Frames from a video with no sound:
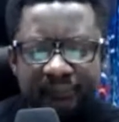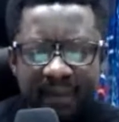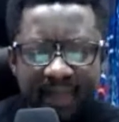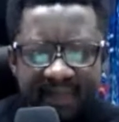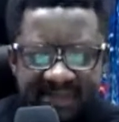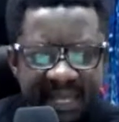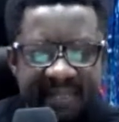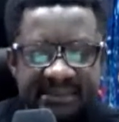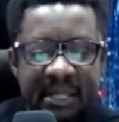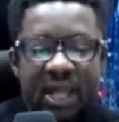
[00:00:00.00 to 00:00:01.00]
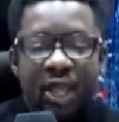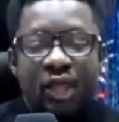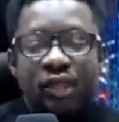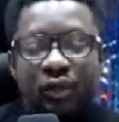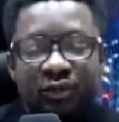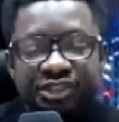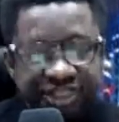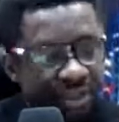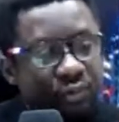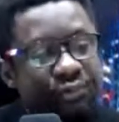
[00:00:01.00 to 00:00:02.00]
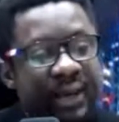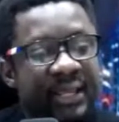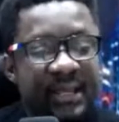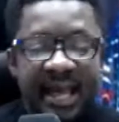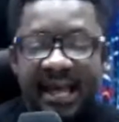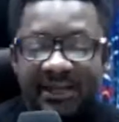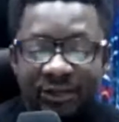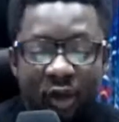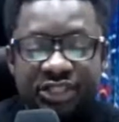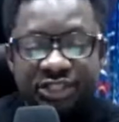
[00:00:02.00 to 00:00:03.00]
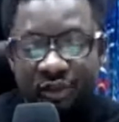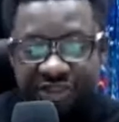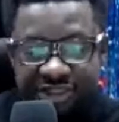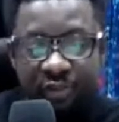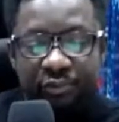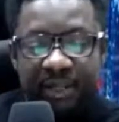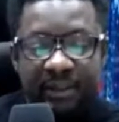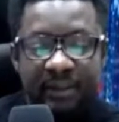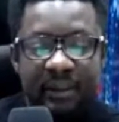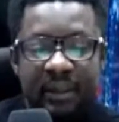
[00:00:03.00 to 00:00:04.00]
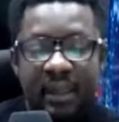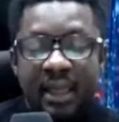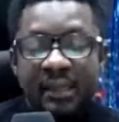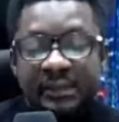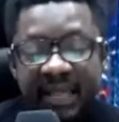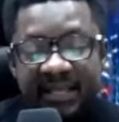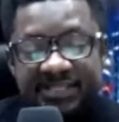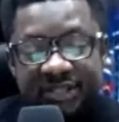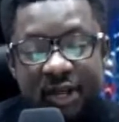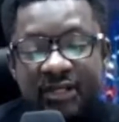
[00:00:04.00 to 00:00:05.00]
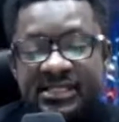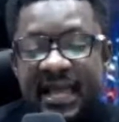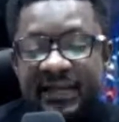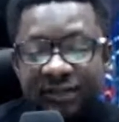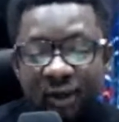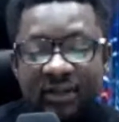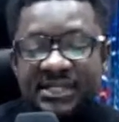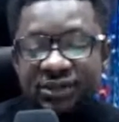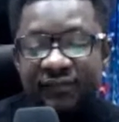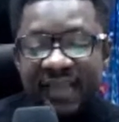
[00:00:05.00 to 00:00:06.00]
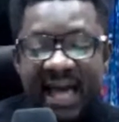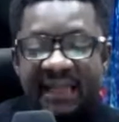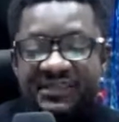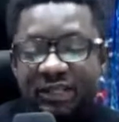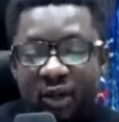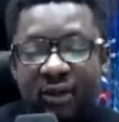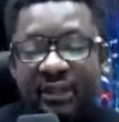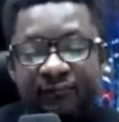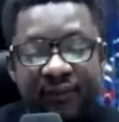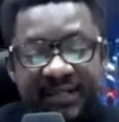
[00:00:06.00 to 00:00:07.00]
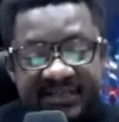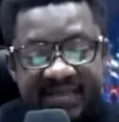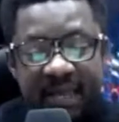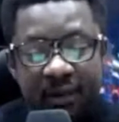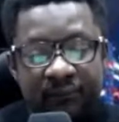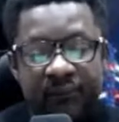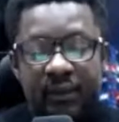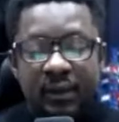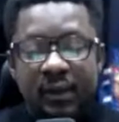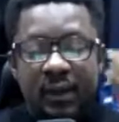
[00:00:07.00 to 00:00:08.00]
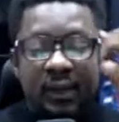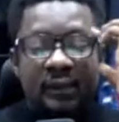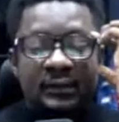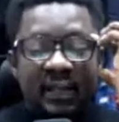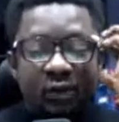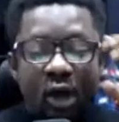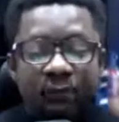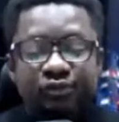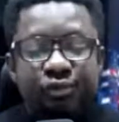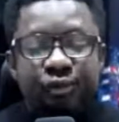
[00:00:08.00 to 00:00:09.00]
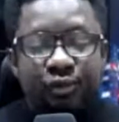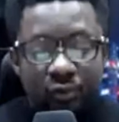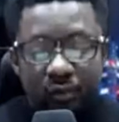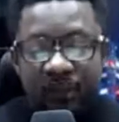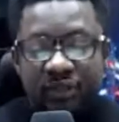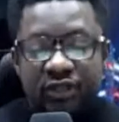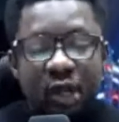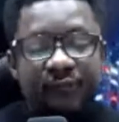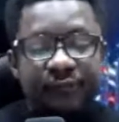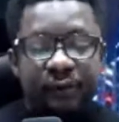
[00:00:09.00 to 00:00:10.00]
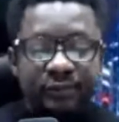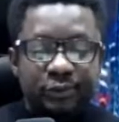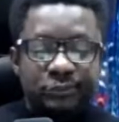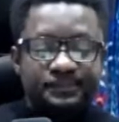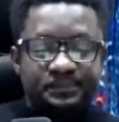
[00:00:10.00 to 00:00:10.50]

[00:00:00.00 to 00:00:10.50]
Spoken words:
It says, "Your children are not your children. They are sons and daughters of lives longing for itself. They come through you, but not from you.